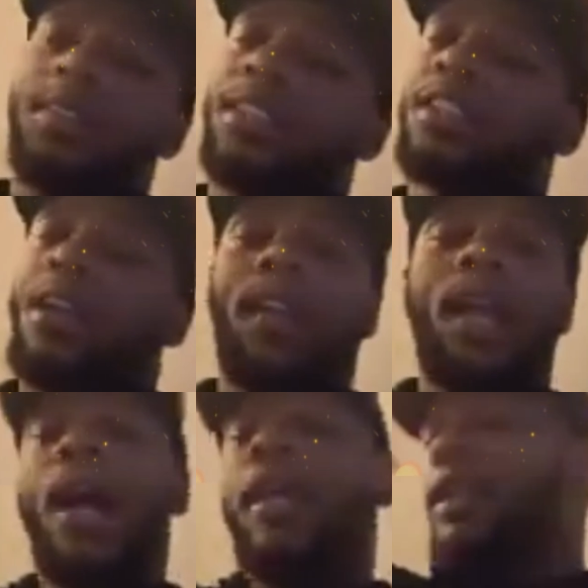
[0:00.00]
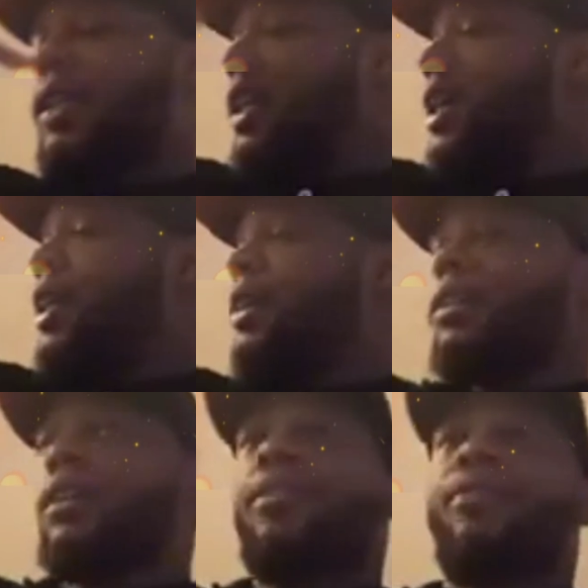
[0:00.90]
She started lying
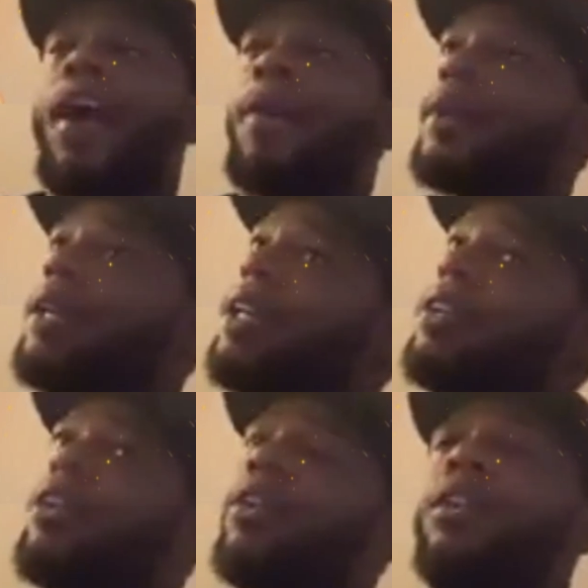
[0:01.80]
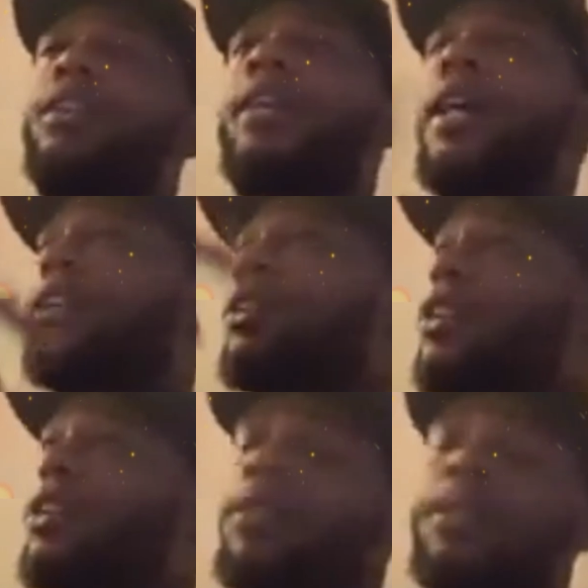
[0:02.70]
again, fabricating, this, that, and the
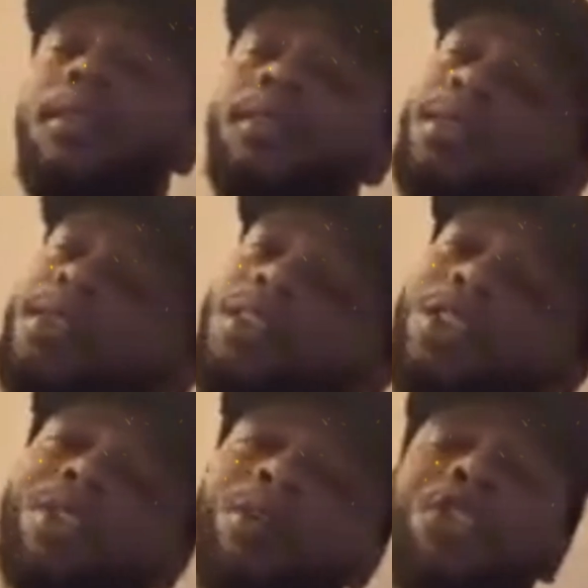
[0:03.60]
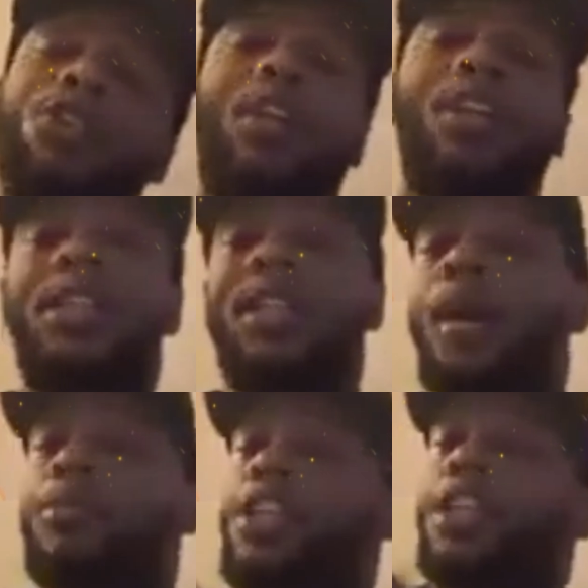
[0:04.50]
third. Long story short, she
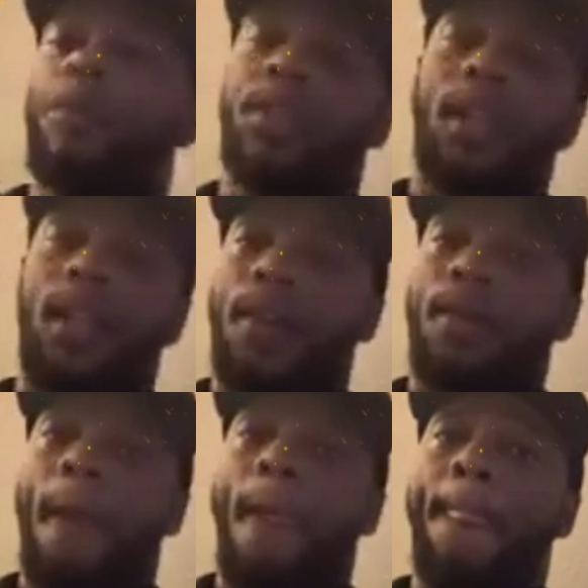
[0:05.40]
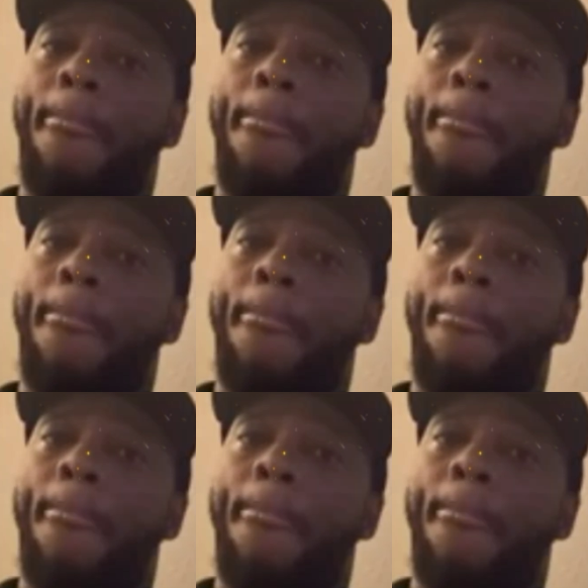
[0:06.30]
kept cheating with the lame.